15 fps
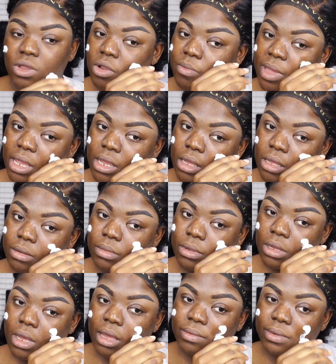your makeup,
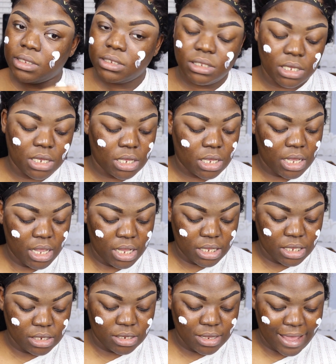obviously, is
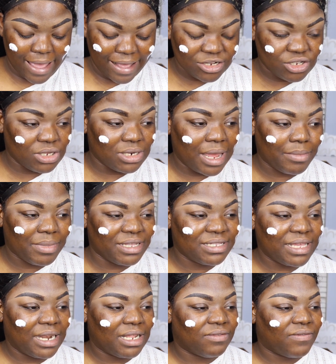actually not being
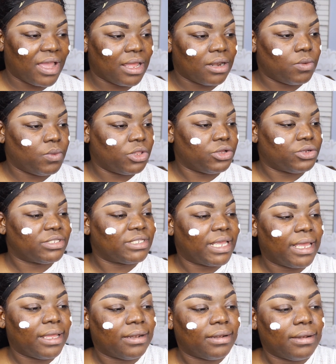satisfied with your
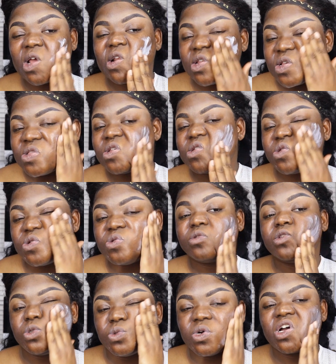skin. But I just need you
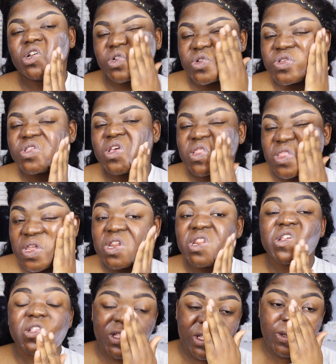to understand that it
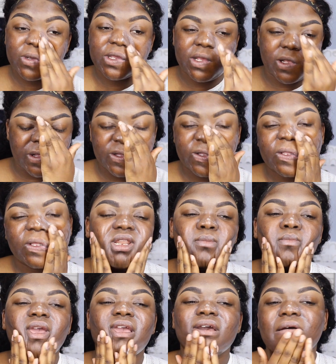is serious. Putting
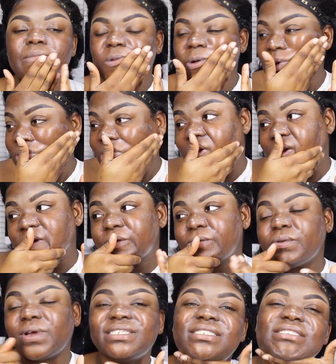makeup on
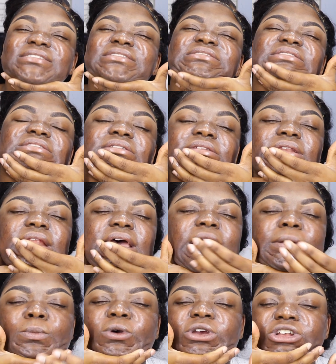crusty,
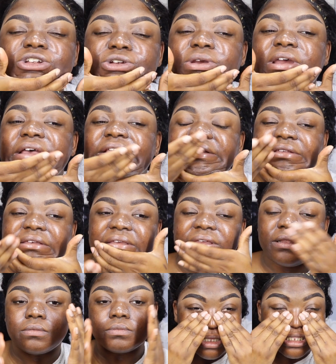non-moisturized
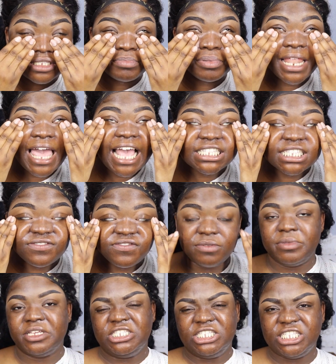skin, it's
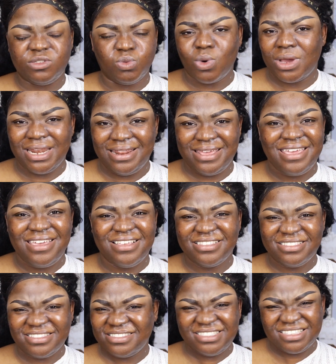blasphemous is what it
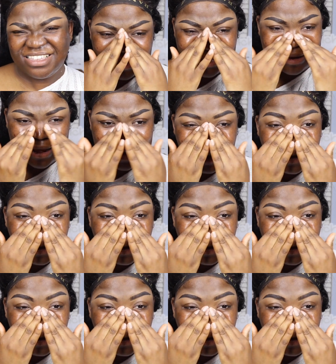is. You know,